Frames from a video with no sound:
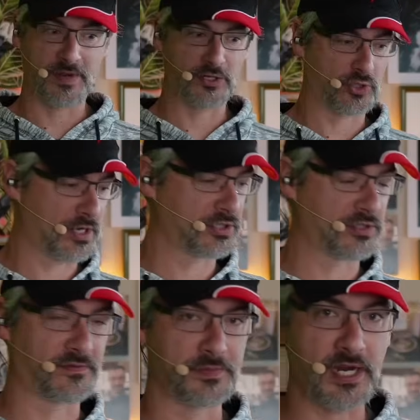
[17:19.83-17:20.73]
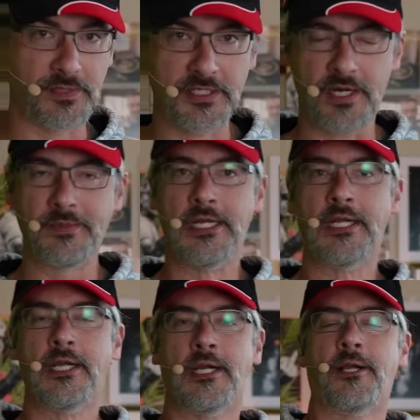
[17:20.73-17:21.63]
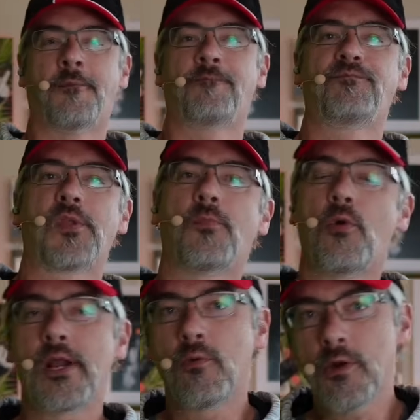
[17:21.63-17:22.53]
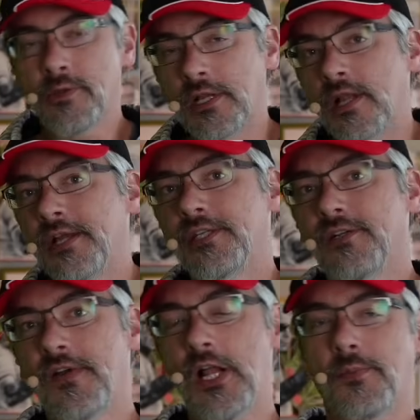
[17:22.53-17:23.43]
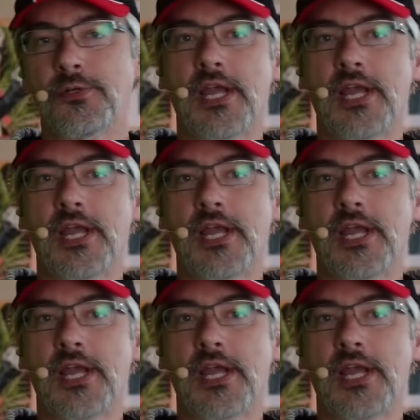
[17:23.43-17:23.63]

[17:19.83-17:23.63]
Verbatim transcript: your questions from time to time. But when I work with clients and developers,